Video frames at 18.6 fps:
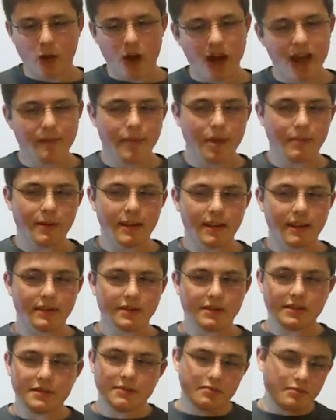Maybe it's,
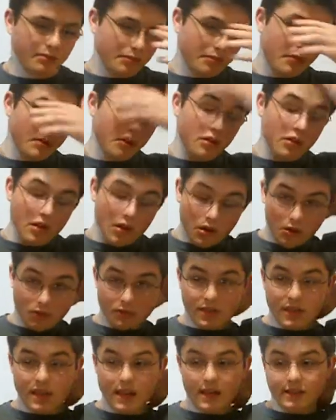
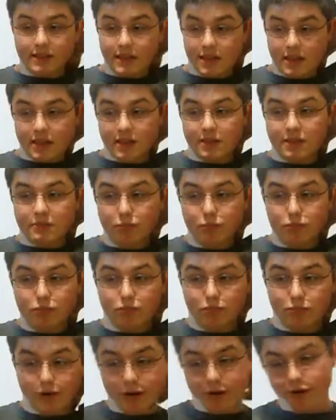TSD's
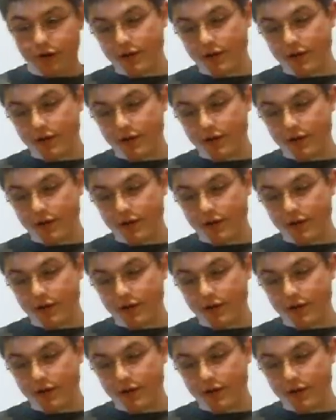weird